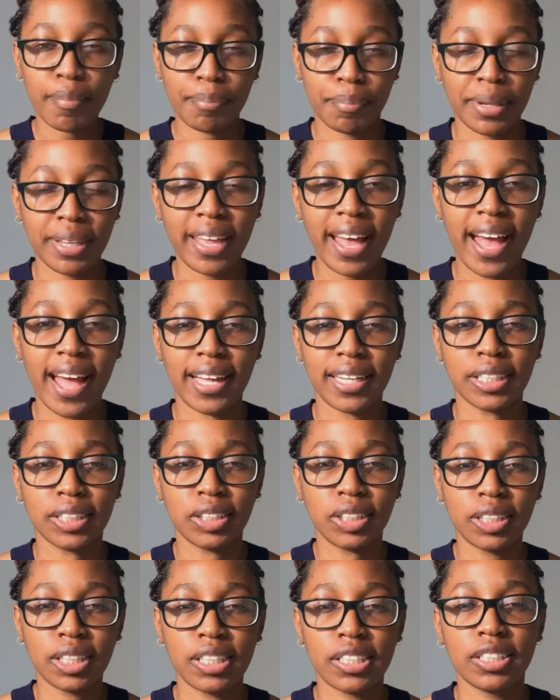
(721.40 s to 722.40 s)
But yeah,
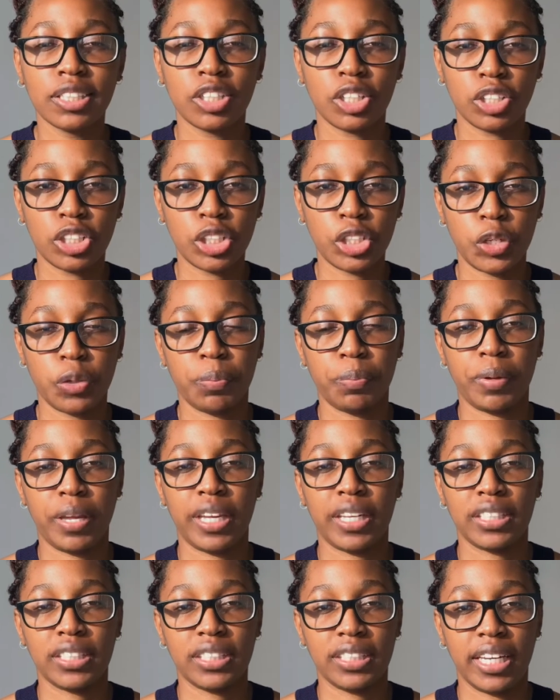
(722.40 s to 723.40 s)
just do your
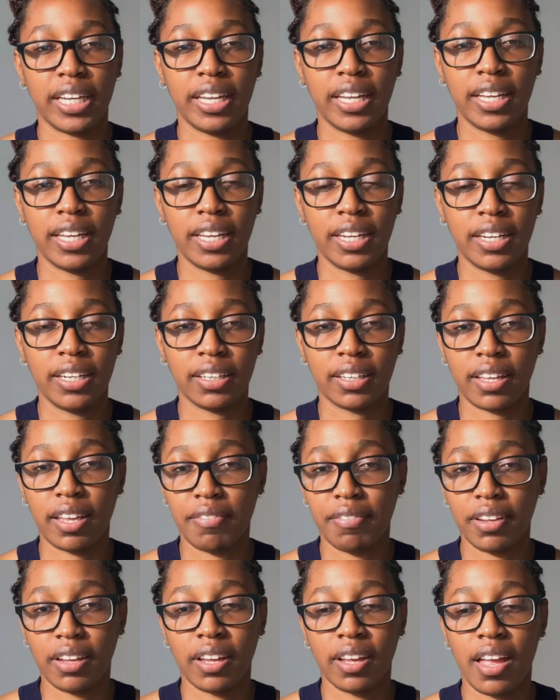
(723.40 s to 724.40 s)
best in
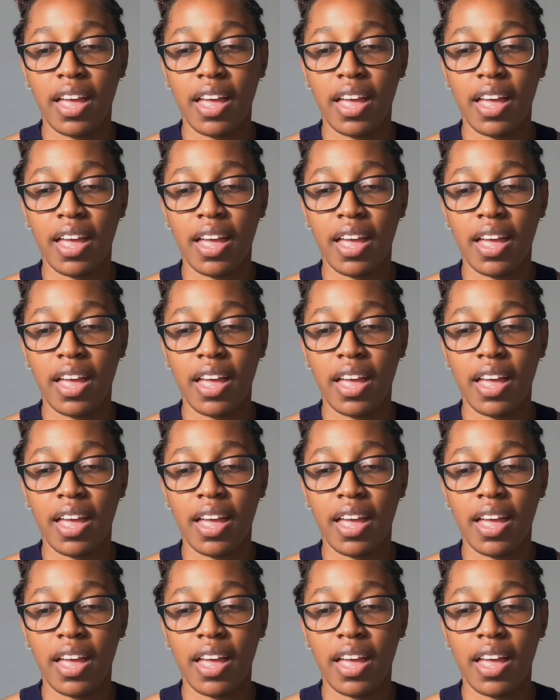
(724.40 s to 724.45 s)
giving